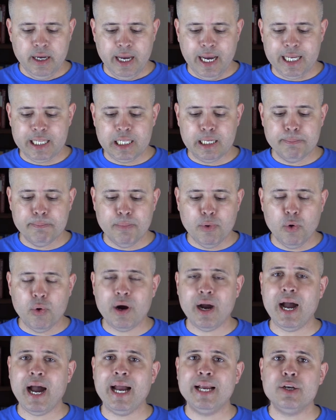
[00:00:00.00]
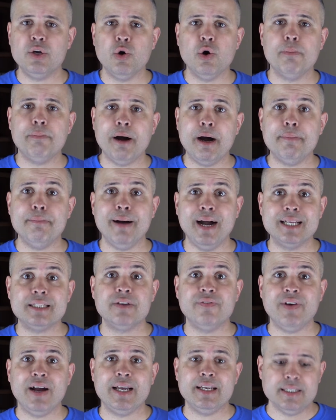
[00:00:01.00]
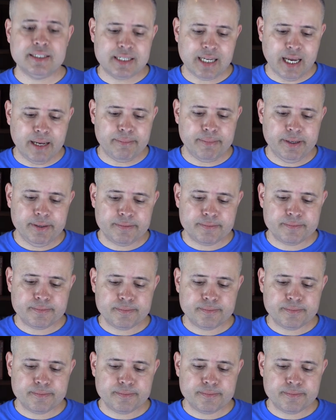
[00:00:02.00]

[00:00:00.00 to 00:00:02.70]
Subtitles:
and the more I know about my divine assignment,